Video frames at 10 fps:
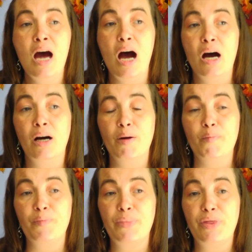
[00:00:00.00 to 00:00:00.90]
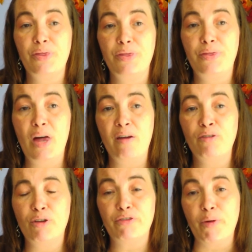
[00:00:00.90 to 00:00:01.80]
I've
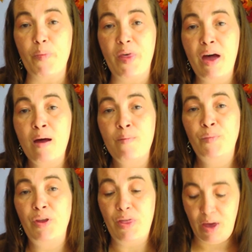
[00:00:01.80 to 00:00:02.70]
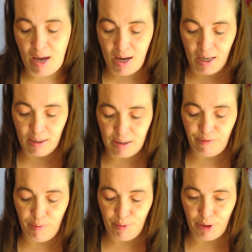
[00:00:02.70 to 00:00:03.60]
learned from them that if
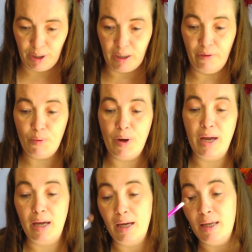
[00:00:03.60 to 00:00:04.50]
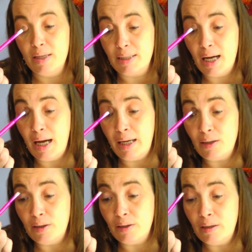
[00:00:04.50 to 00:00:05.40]
you put giveaway in the
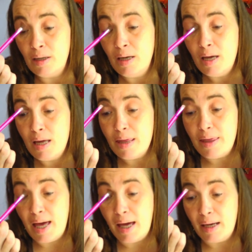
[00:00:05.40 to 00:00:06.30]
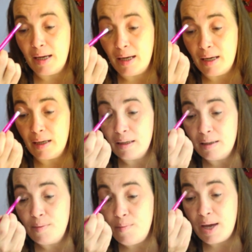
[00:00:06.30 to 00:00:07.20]
title, that
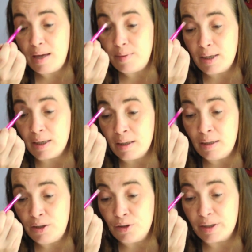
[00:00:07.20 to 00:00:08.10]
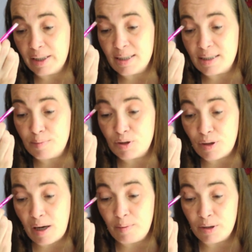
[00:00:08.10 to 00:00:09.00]
maybe you'll get
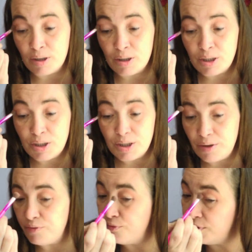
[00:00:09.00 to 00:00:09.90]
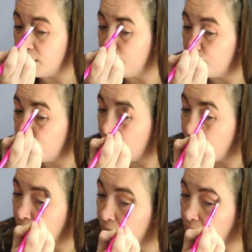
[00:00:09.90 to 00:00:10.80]
subscribers
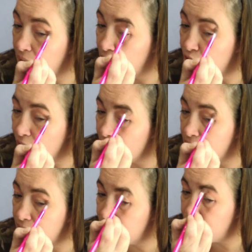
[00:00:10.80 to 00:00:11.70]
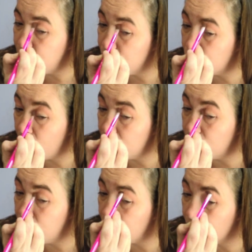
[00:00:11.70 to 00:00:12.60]
temporarily just to try to
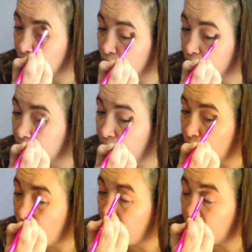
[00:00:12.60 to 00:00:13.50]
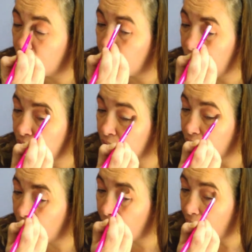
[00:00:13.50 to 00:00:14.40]
do your giveaway or win your
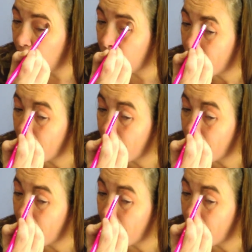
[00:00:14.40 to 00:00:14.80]
giveaway.